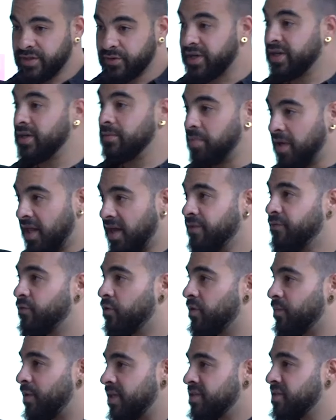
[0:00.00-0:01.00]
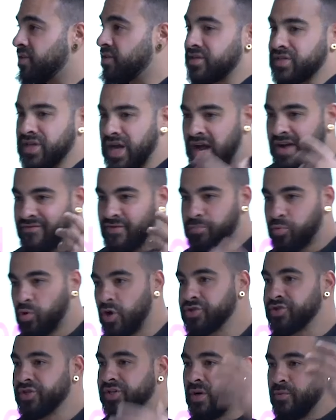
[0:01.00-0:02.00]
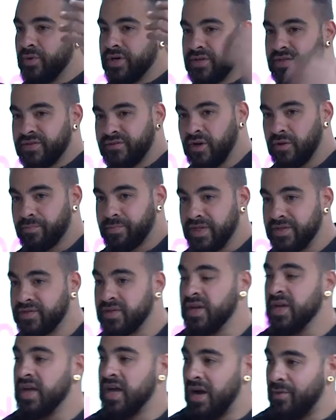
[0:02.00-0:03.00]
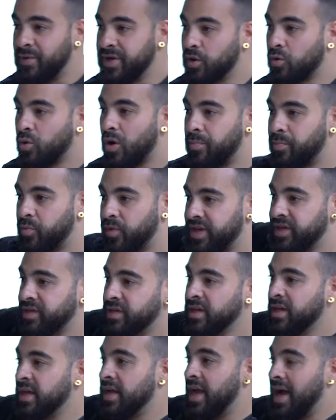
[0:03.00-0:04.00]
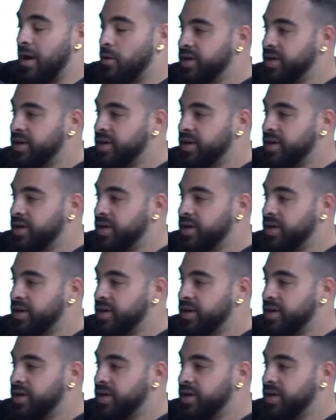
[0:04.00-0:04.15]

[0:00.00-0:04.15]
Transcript: You can apply for a residency, say, I have a project, I want to develop this, I want to cooperate,